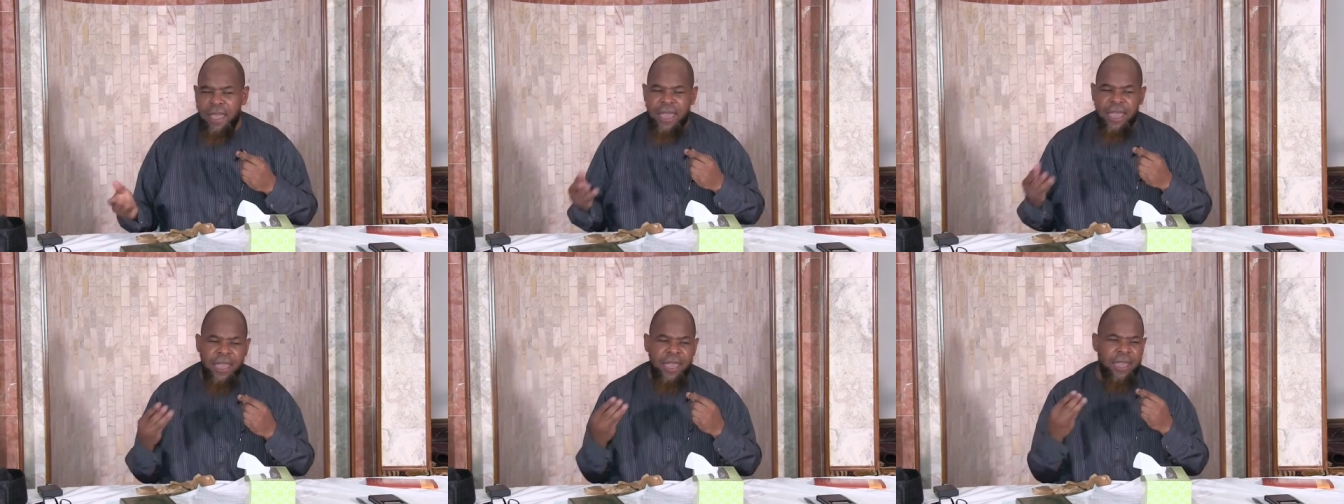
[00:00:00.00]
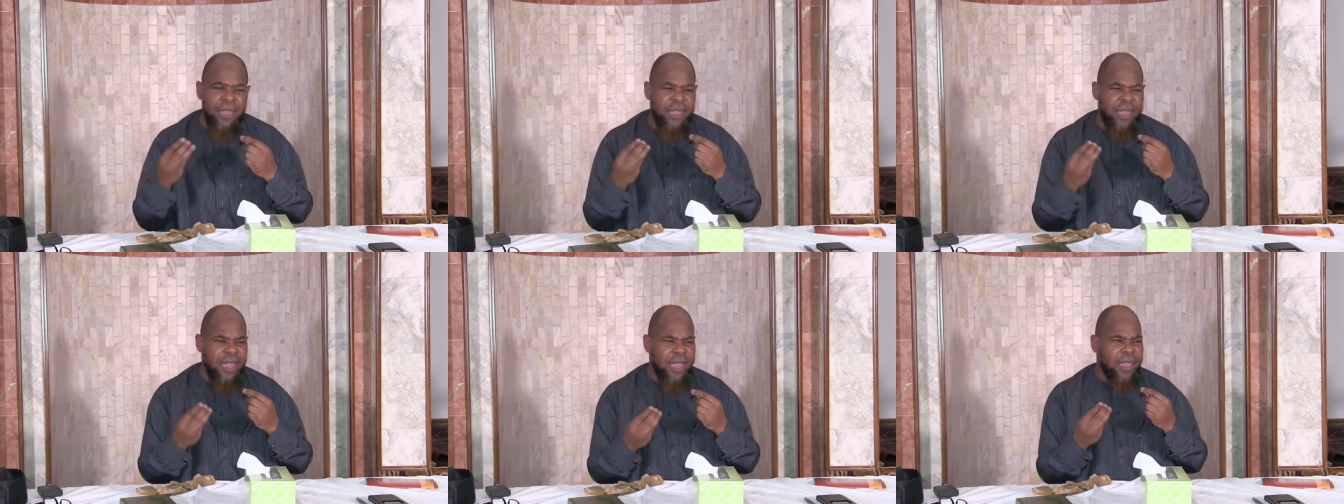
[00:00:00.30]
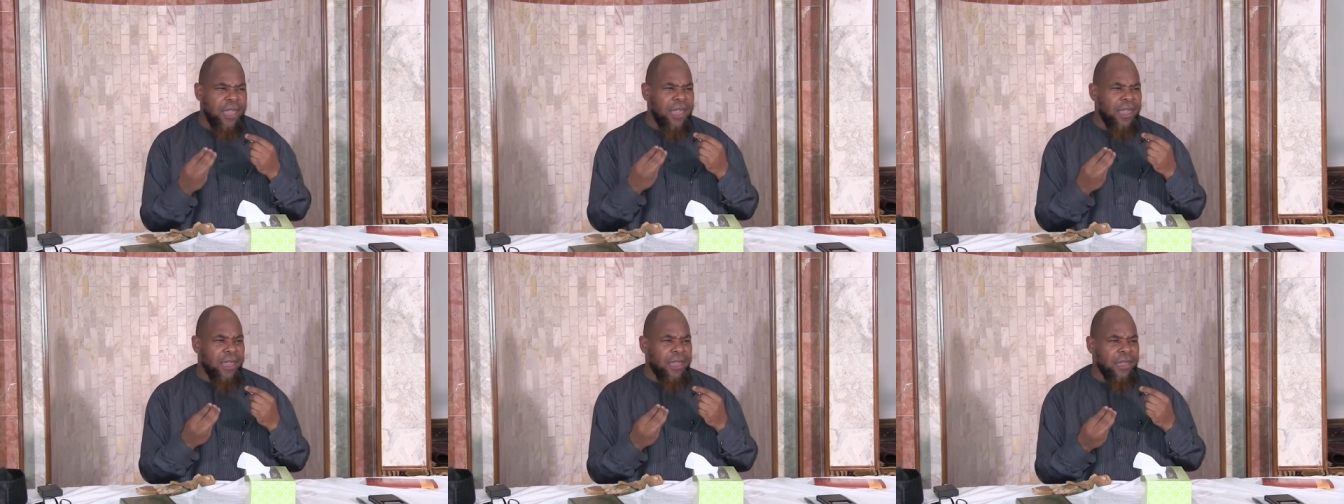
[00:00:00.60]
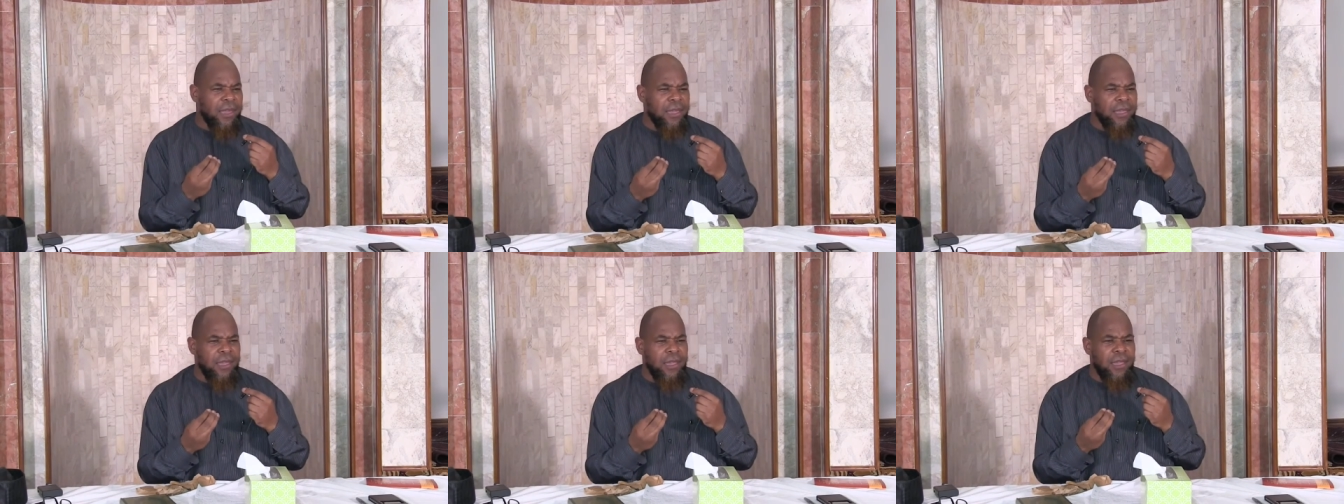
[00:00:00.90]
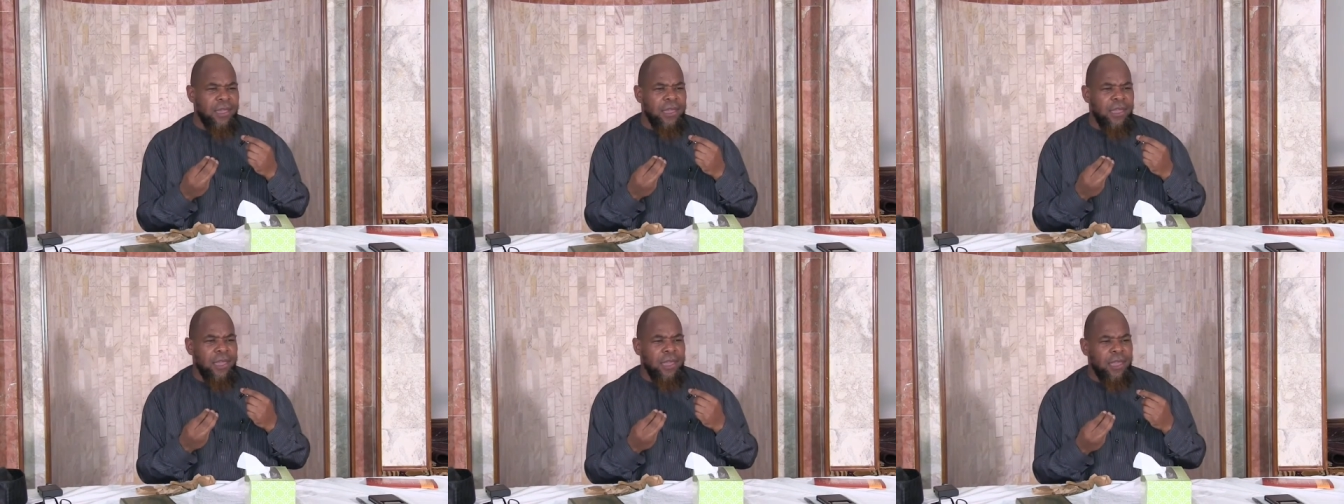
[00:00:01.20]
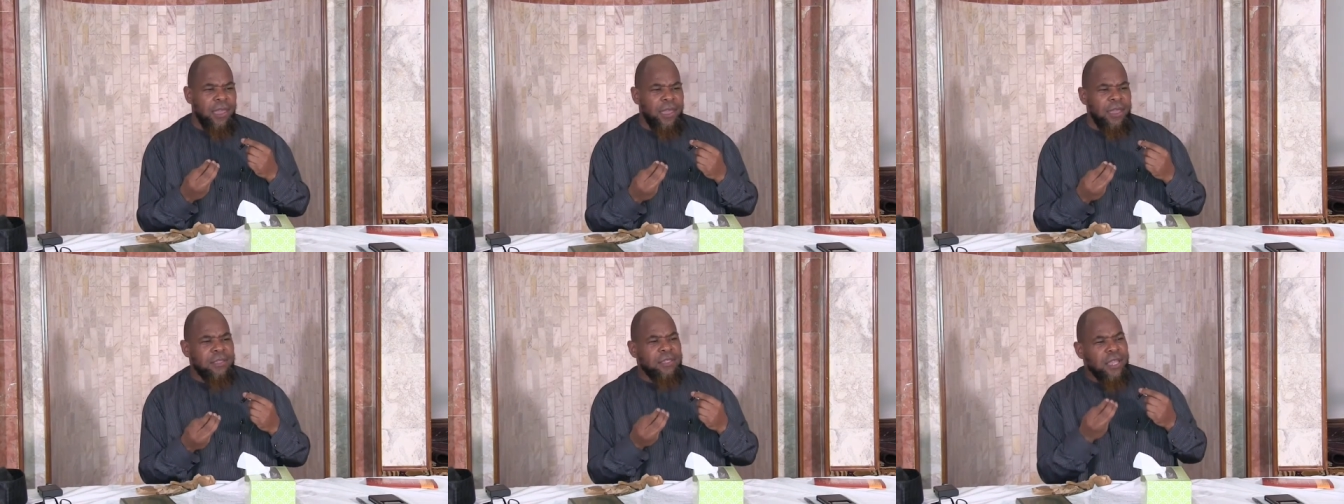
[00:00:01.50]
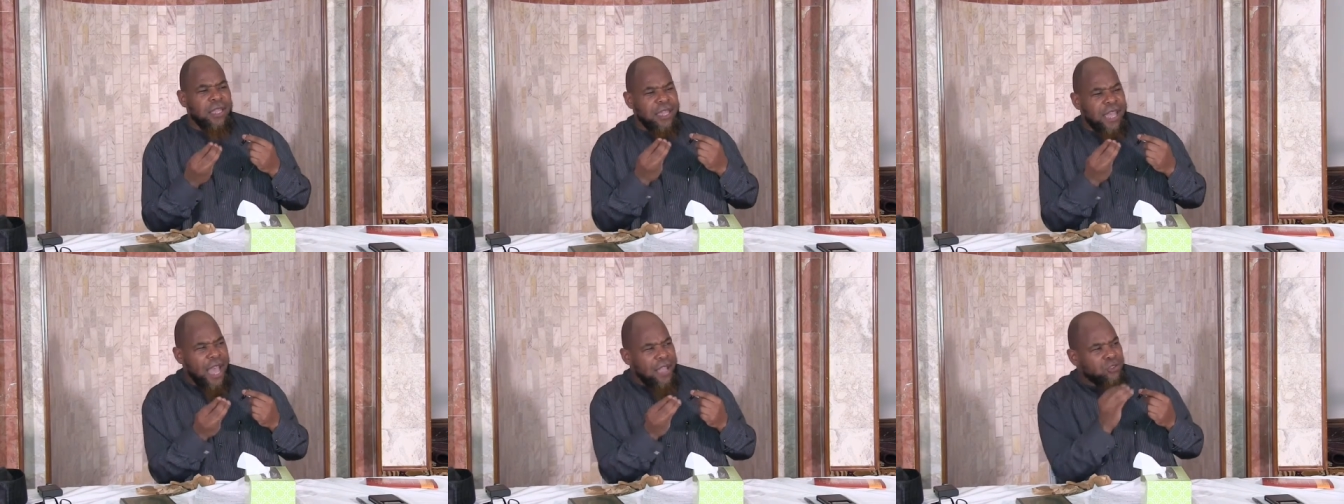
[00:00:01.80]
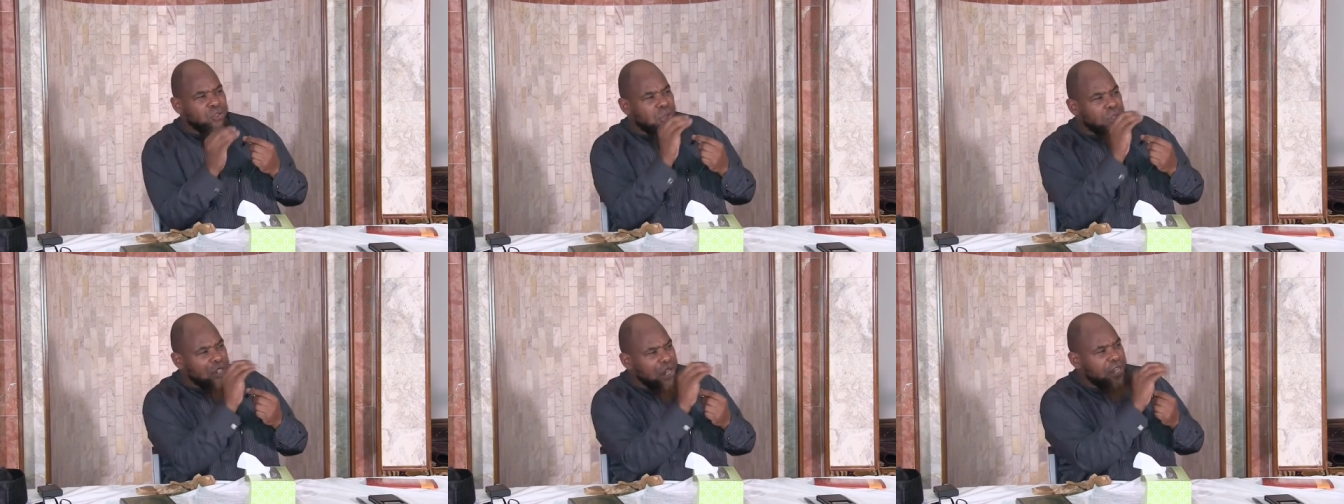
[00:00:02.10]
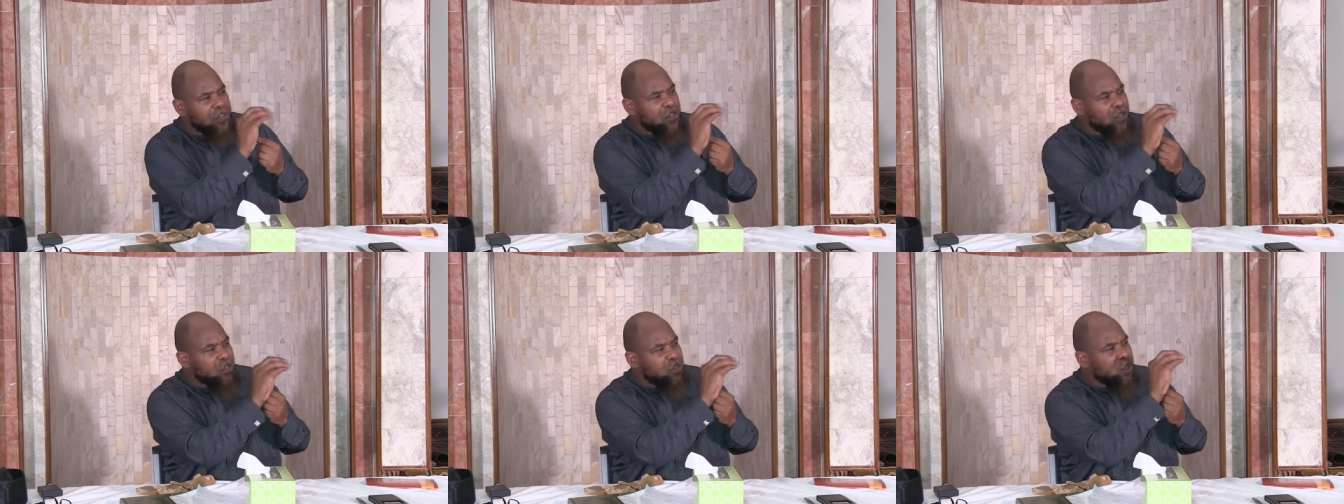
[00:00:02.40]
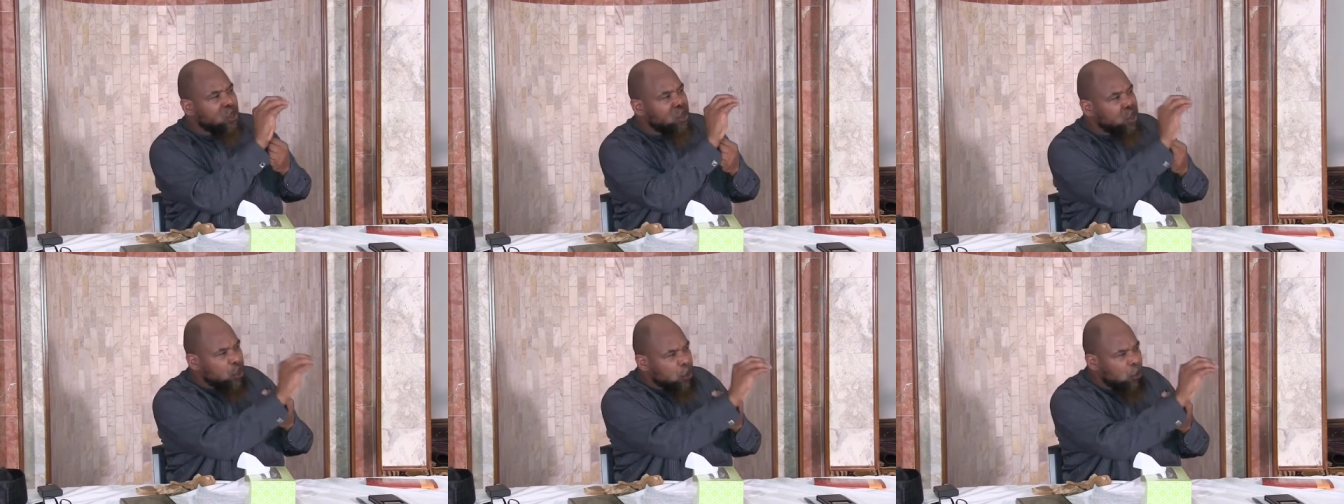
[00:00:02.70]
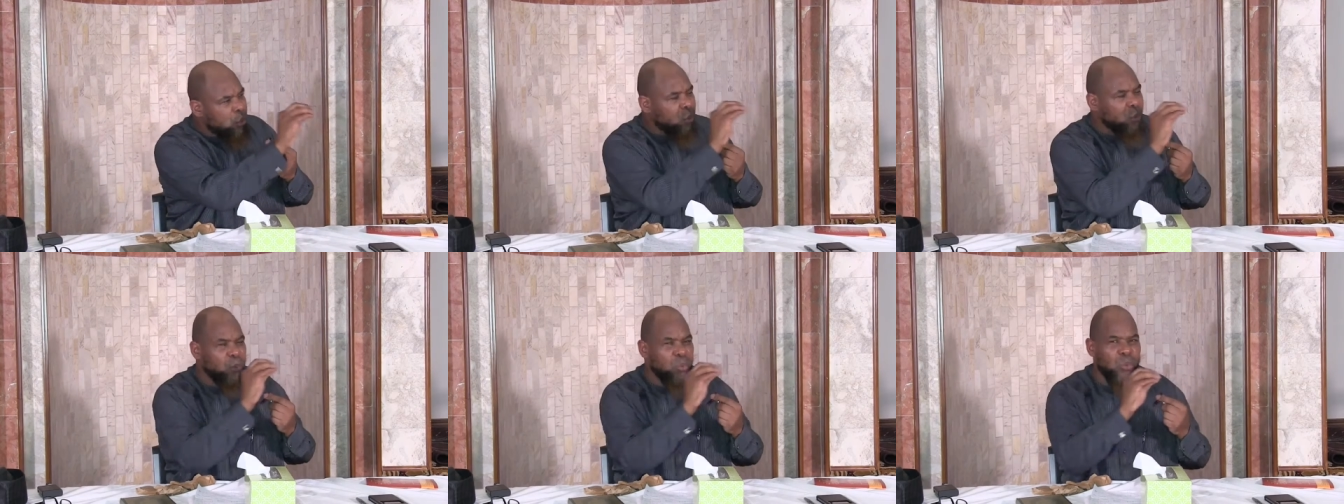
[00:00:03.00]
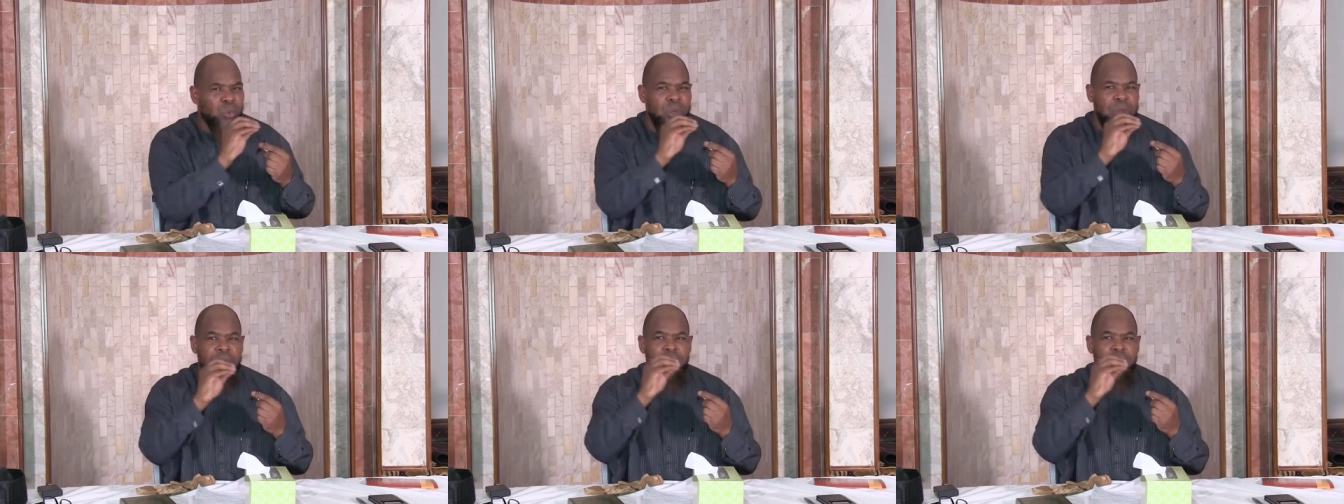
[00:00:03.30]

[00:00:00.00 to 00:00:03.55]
Hey, hey, hey. It's a contradiction to you.